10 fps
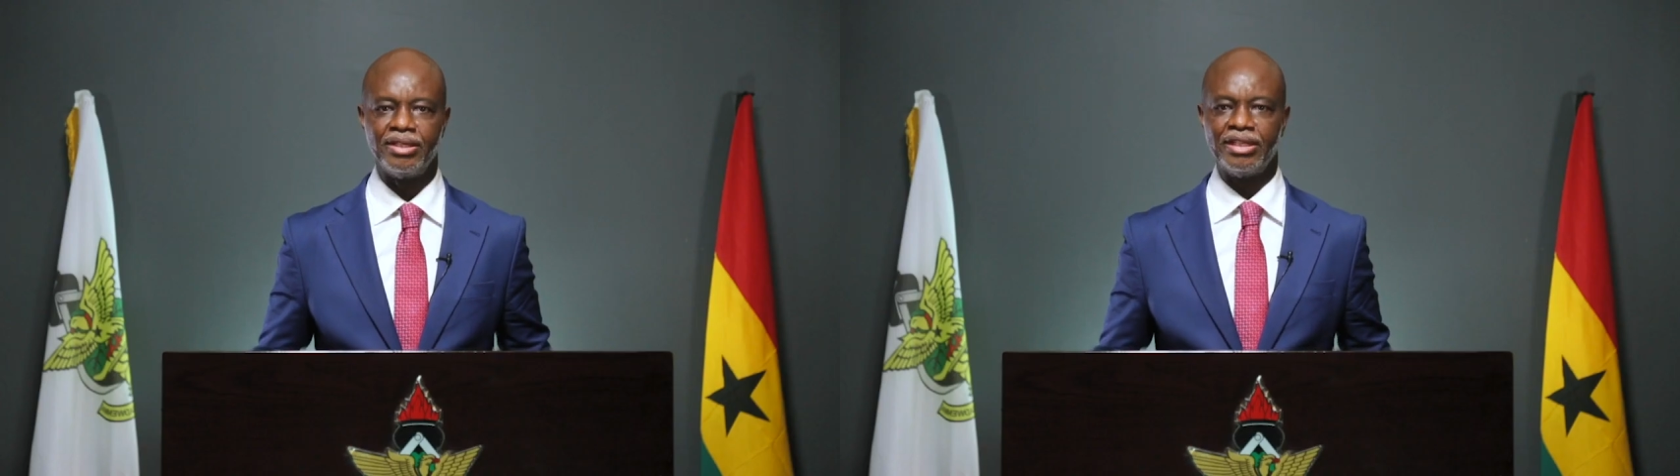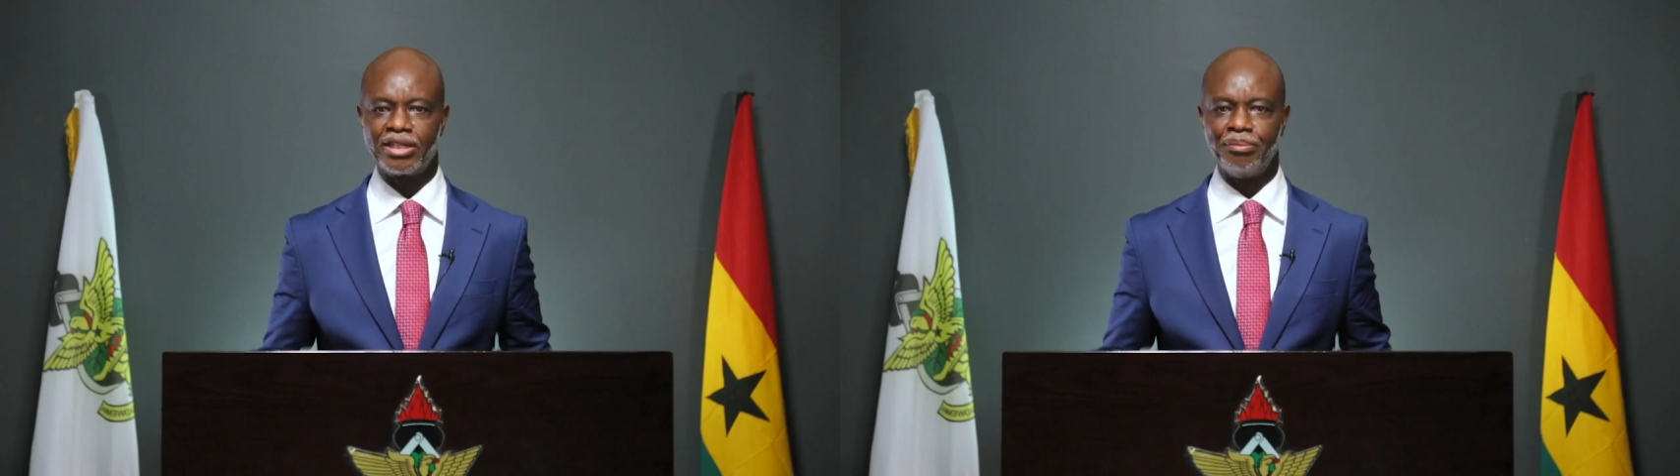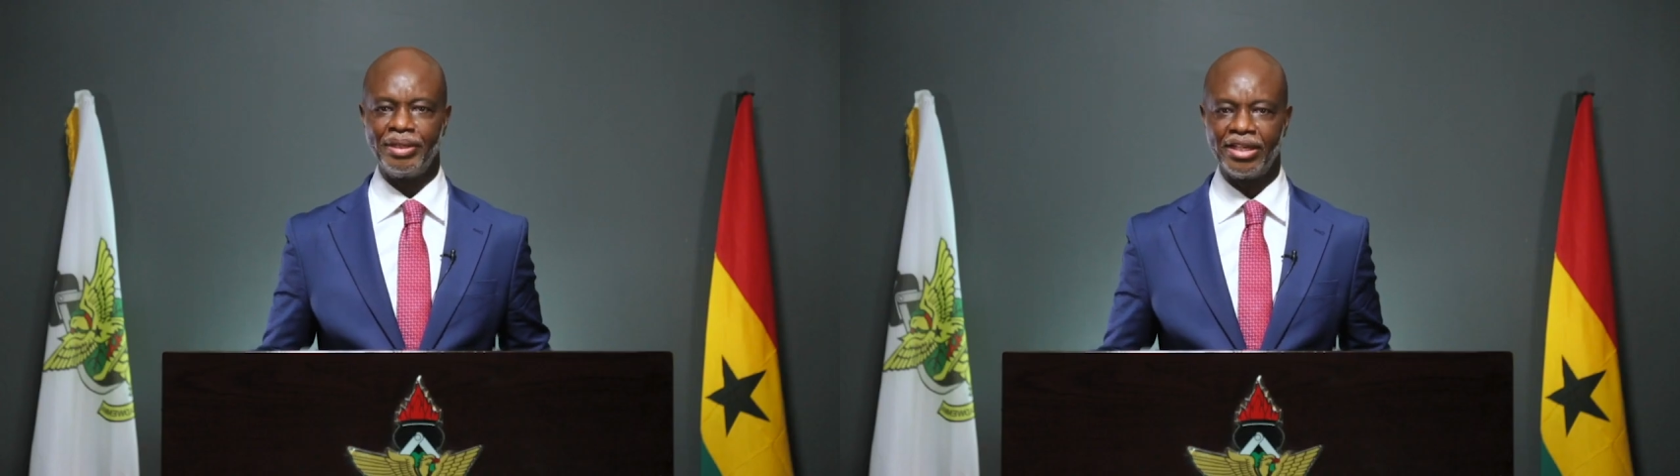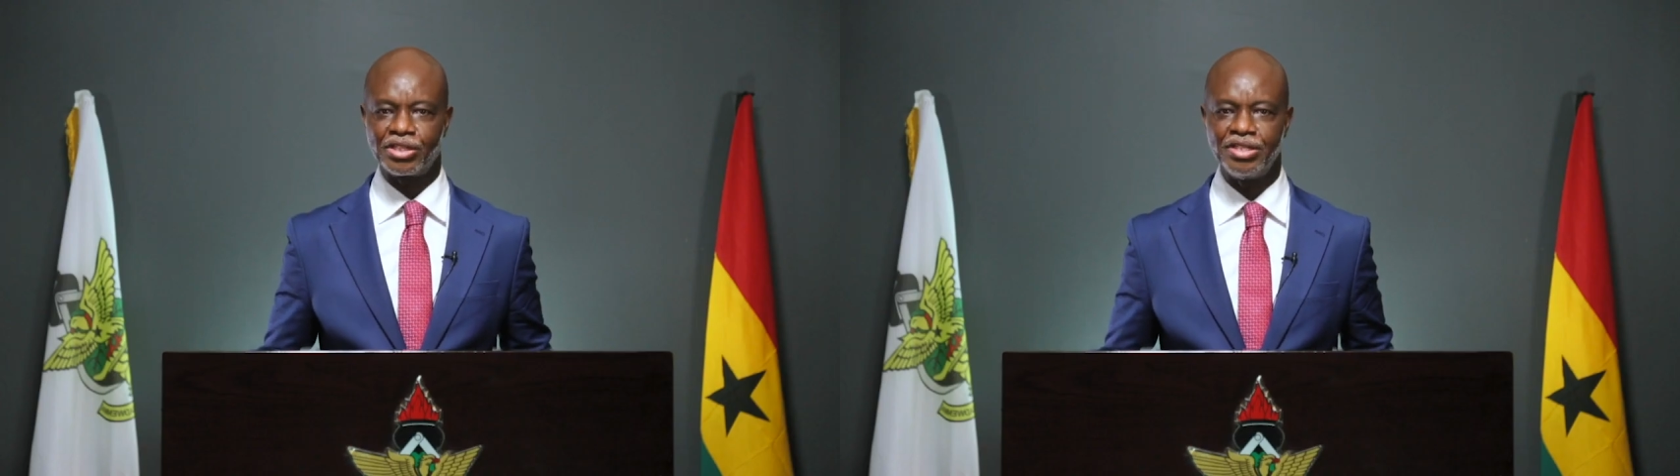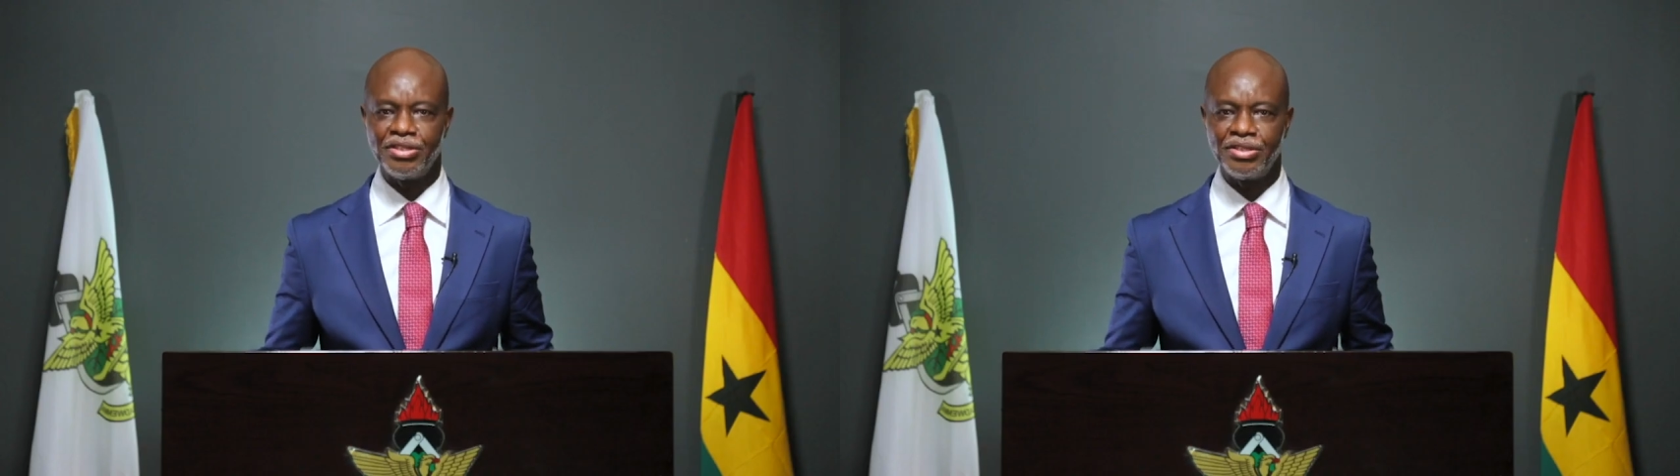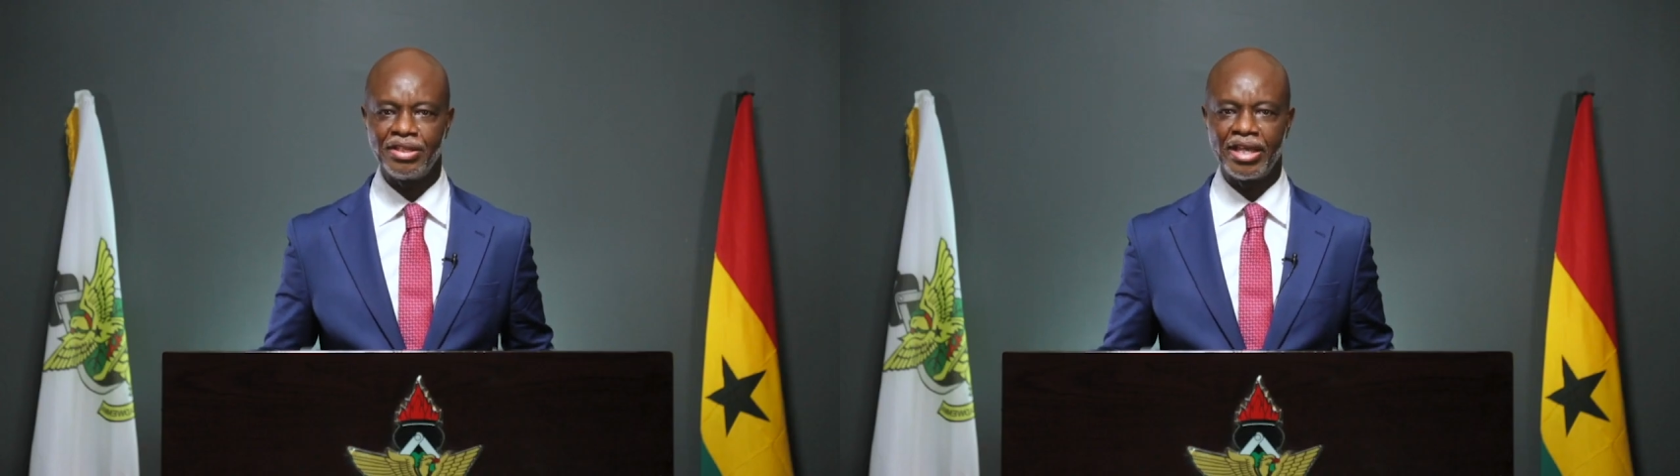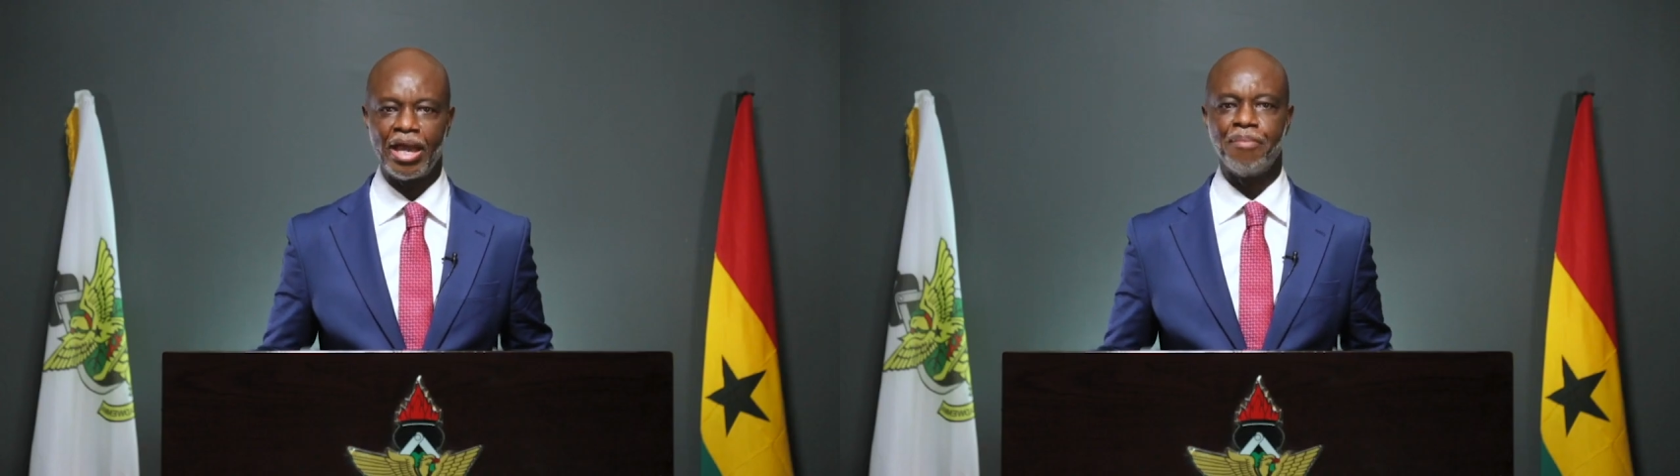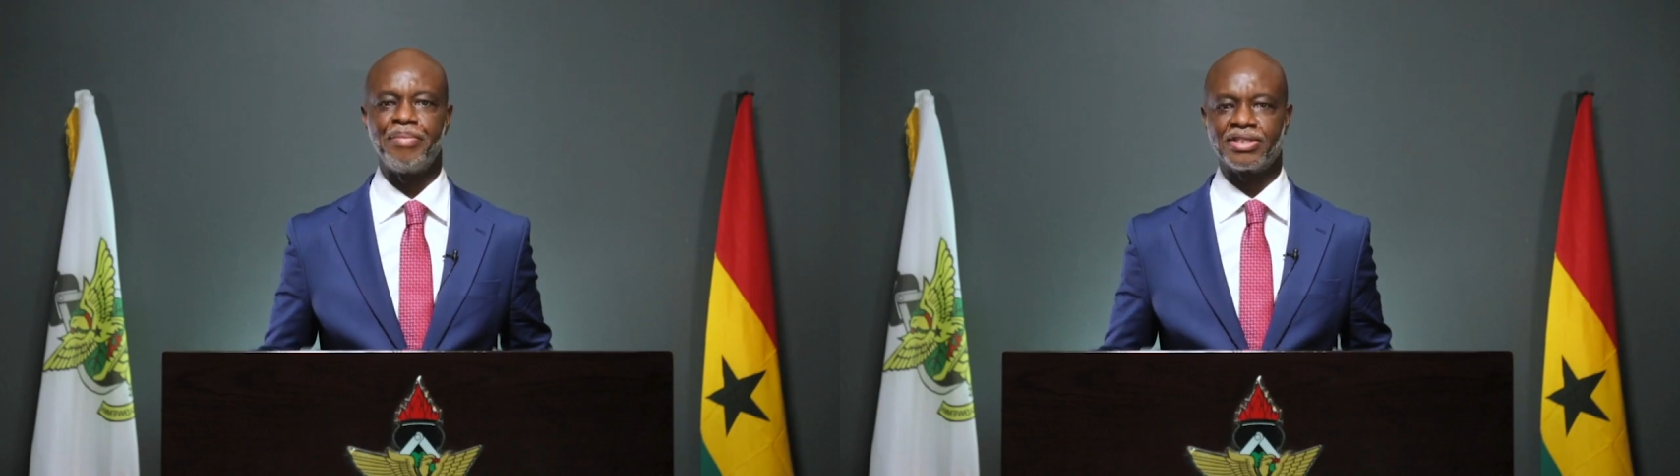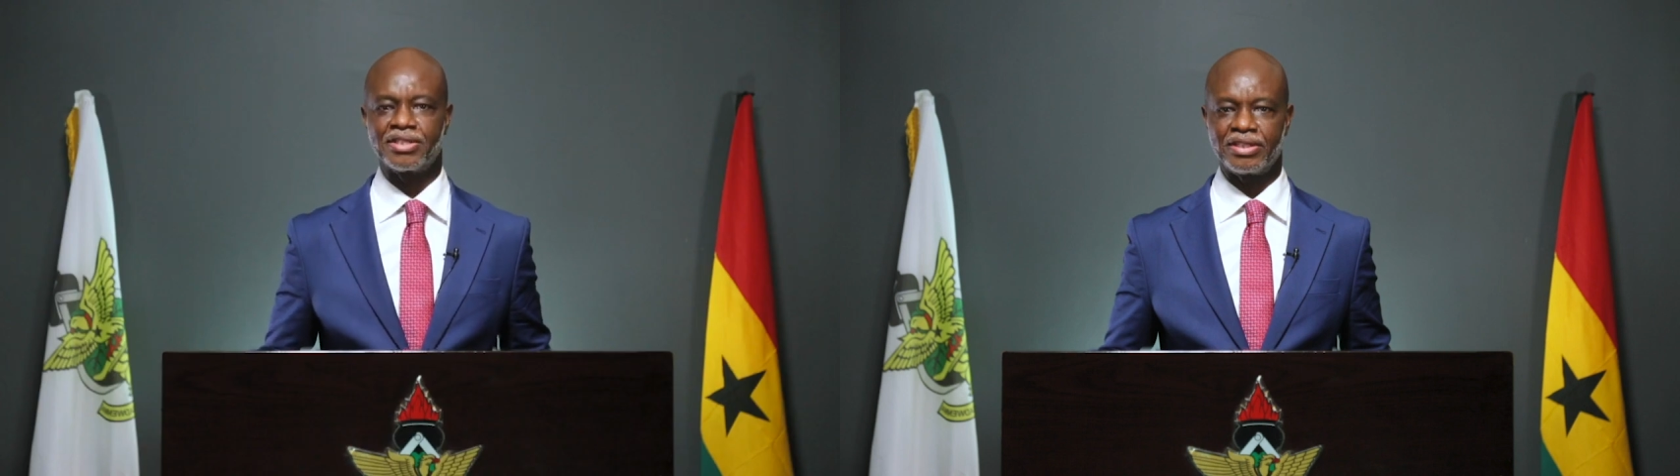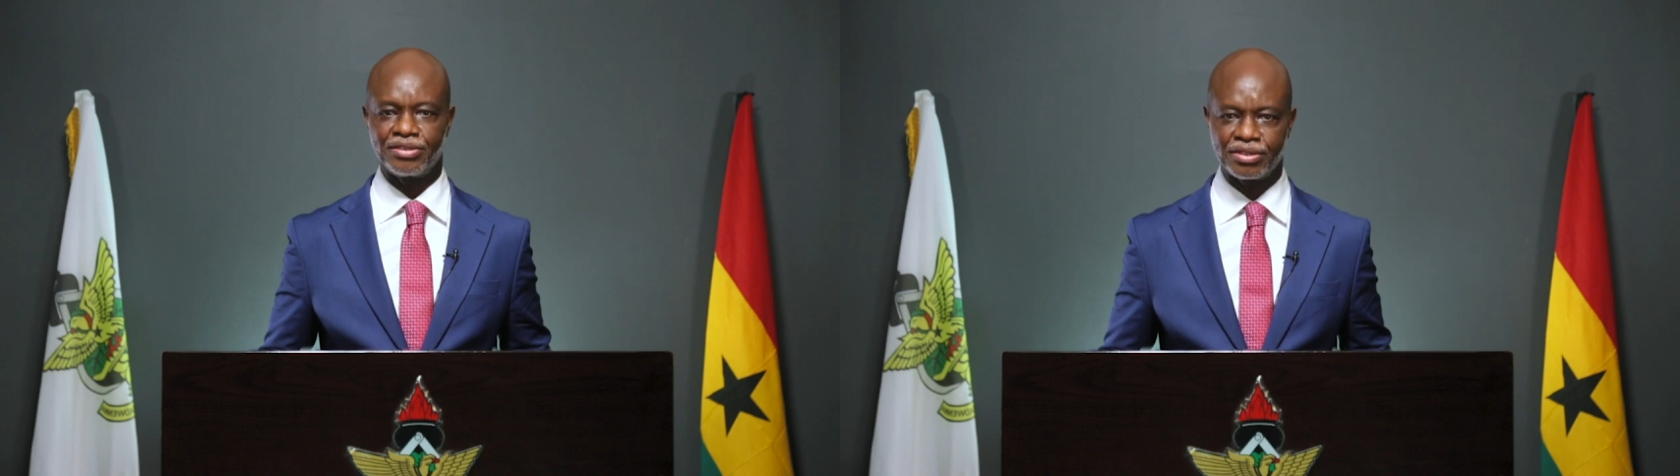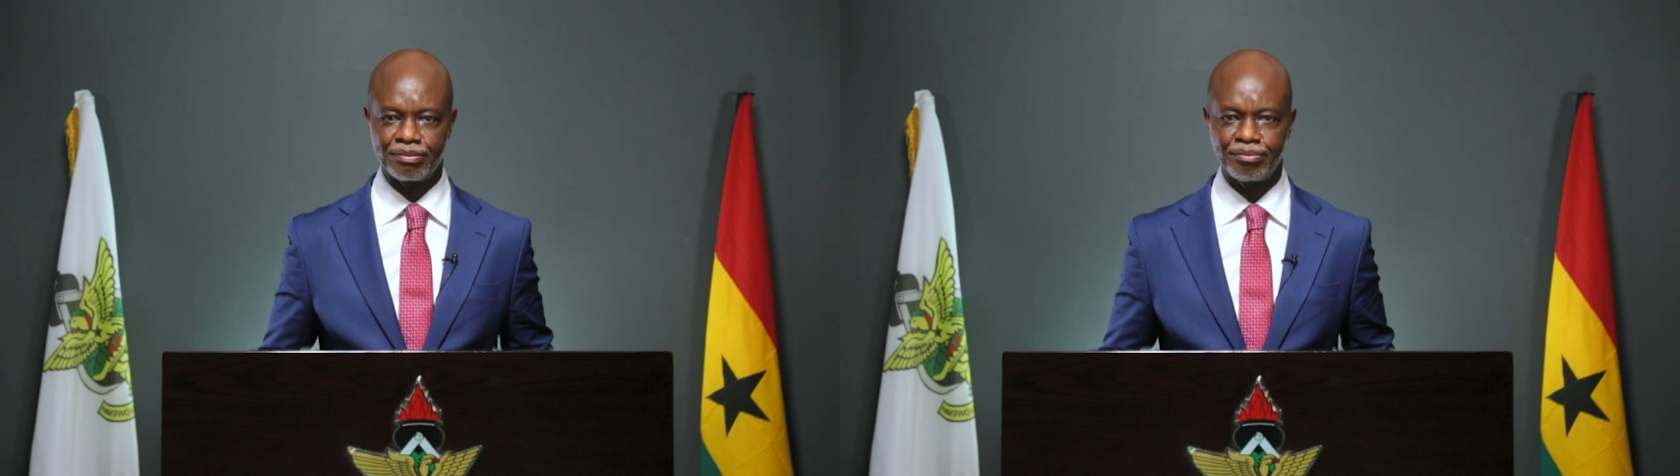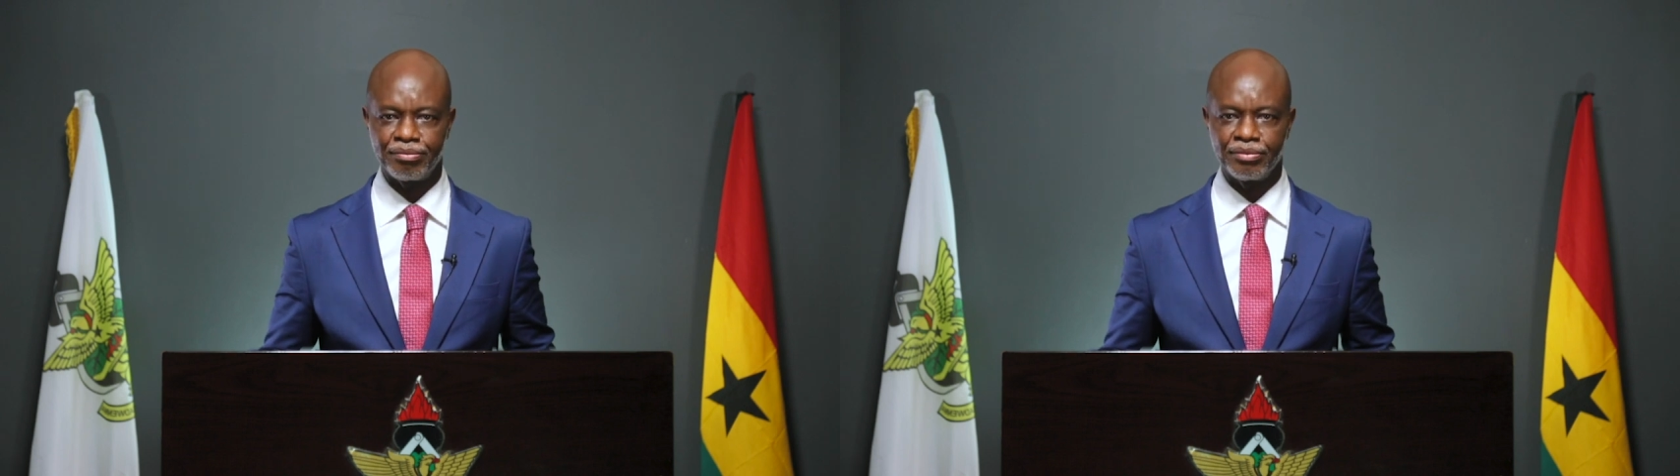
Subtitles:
Determination and persistence.